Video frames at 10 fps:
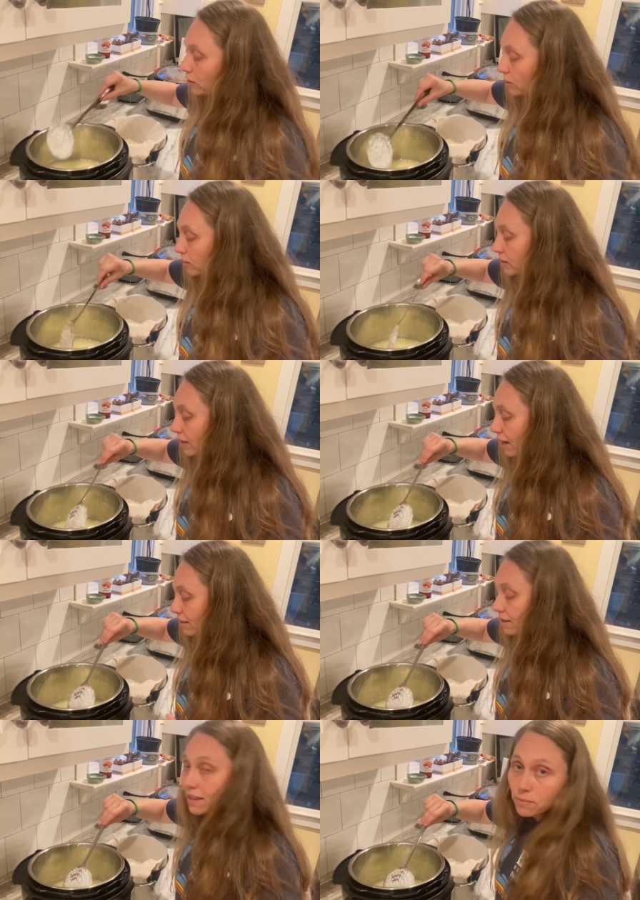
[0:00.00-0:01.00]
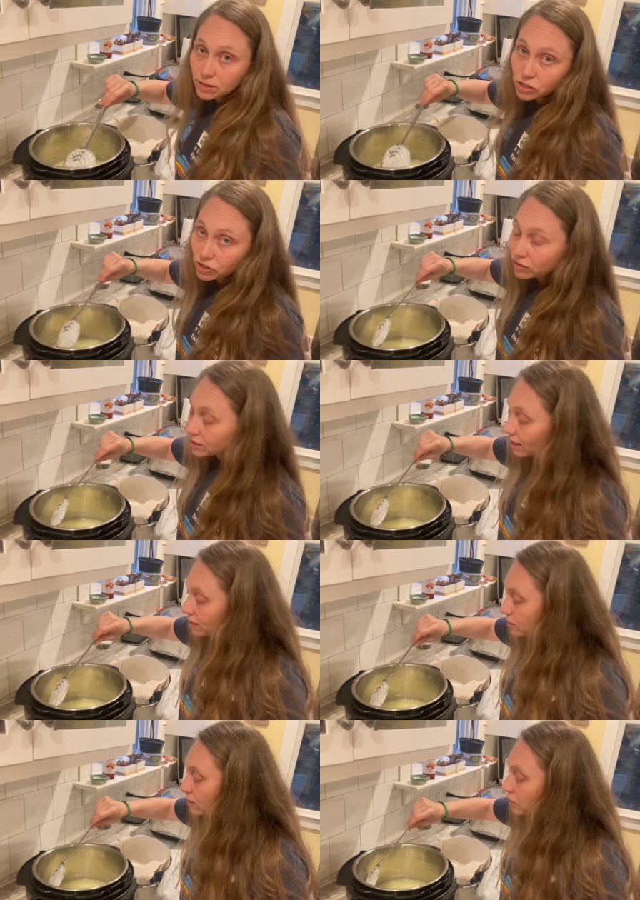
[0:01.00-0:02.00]
use like the lemon juice I
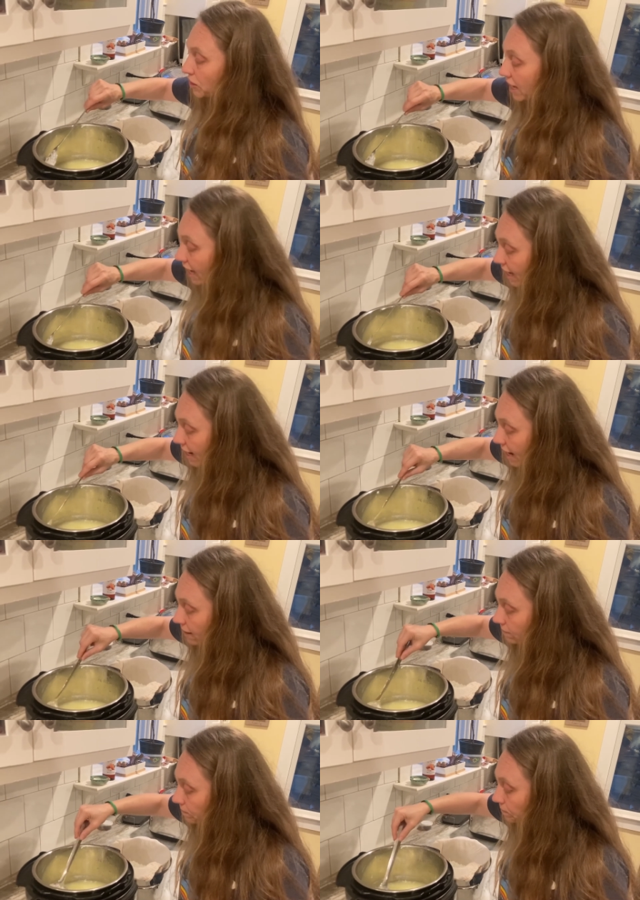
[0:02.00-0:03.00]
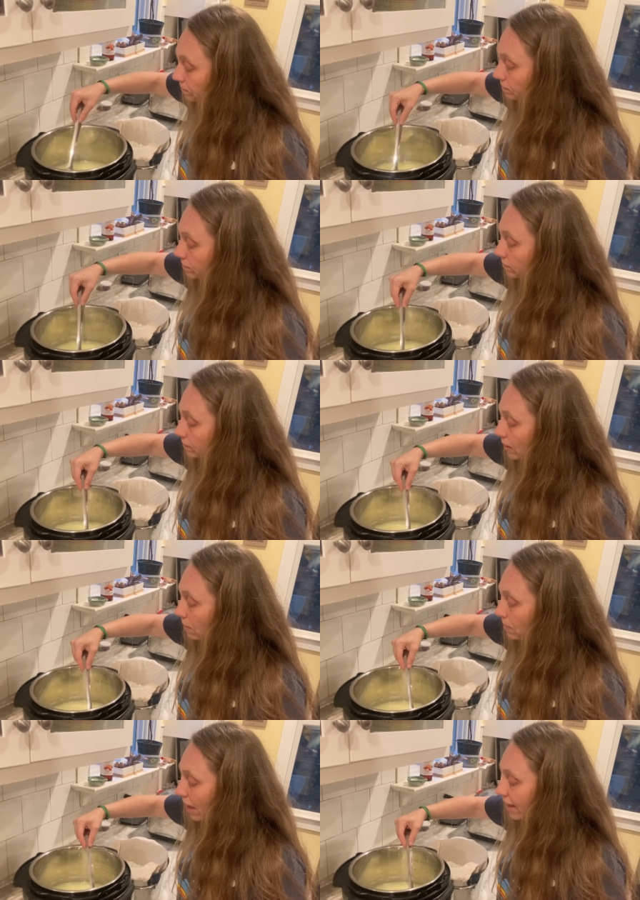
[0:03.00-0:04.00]
use for canning,
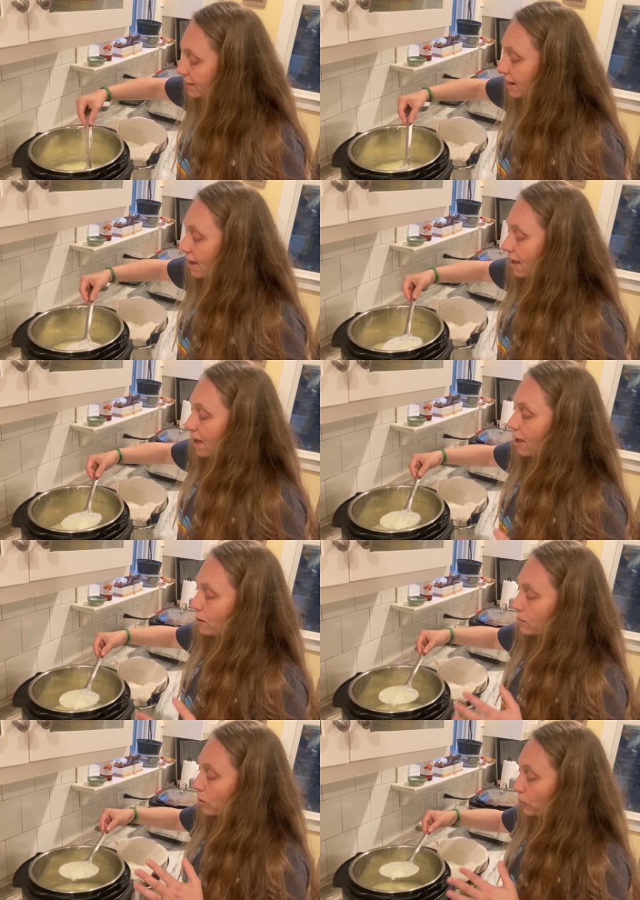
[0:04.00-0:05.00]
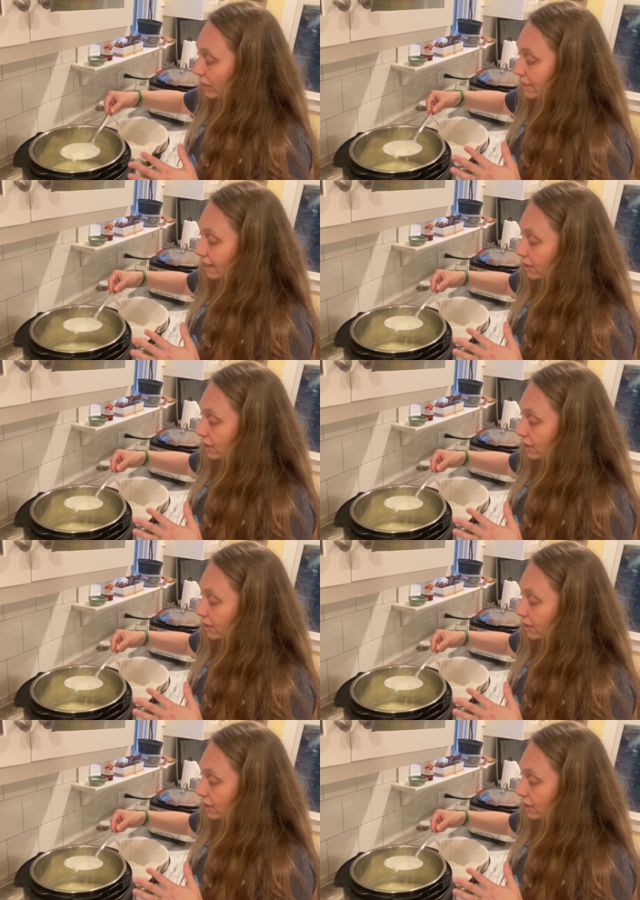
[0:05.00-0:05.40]
but um, we did